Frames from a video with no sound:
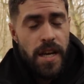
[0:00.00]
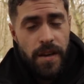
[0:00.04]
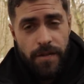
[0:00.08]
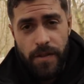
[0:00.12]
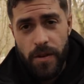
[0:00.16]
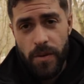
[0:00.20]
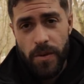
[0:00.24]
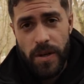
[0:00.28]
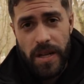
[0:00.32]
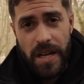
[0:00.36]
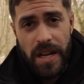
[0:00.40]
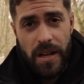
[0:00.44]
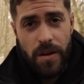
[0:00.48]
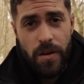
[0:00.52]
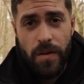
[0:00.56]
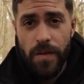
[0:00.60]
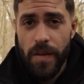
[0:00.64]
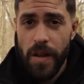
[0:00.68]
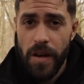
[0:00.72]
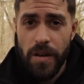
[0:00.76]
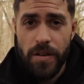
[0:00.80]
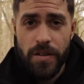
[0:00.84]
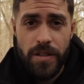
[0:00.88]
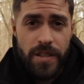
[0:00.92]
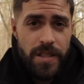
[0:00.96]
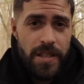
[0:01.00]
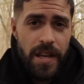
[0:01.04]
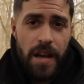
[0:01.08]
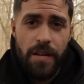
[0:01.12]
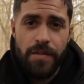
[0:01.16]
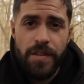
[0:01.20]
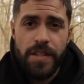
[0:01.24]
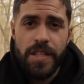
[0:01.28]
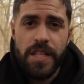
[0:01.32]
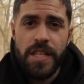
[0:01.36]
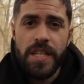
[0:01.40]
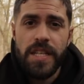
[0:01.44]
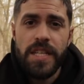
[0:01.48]
If you want to click on those,
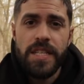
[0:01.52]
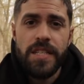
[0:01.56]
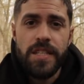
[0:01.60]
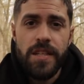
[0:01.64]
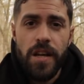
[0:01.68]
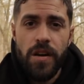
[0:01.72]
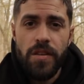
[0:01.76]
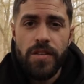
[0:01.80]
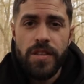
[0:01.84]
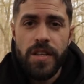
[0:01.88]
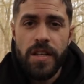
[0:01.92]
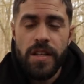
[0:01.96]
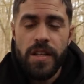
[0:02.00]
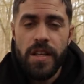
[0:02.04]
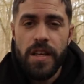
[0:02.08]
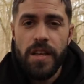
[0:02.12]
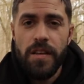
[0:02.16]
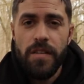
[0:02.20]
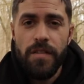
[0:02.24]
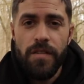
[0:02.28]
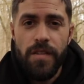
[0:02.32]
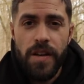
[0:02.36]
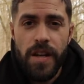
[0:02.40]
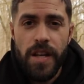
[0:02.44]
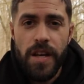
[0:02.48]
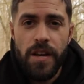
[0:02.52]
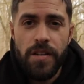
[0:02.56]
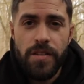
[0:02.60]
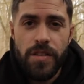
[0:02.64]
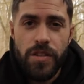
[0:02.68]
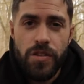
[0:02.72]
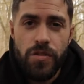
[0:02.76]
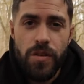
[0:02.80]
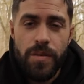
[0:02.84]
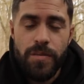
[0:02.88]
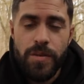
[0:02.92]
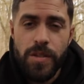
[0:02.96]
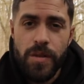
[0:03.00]
everything you need to know is in the video
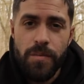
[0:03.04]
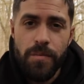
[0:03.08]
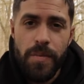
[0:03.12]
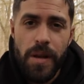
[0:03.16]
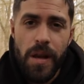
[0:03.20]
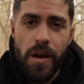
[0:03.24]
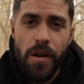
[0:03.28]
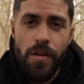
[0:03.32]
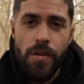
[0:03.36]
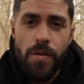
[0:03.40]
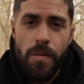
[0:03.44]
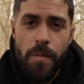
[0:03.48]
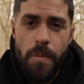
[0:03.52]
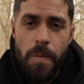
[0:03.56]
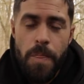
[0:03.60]
description below.